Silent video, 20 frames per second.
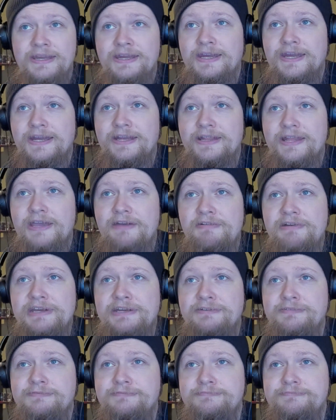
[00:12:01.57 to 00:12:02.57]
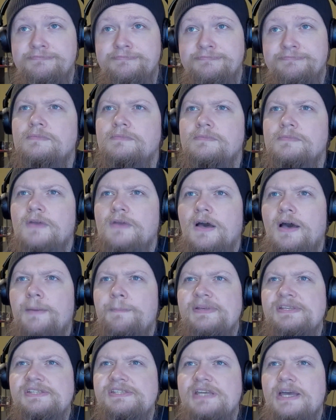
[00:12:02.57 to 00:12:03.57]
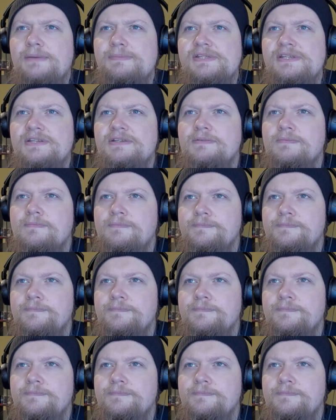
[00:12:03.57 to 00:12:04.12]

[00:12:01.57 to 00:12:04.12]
Hey Larry, I mistyped here.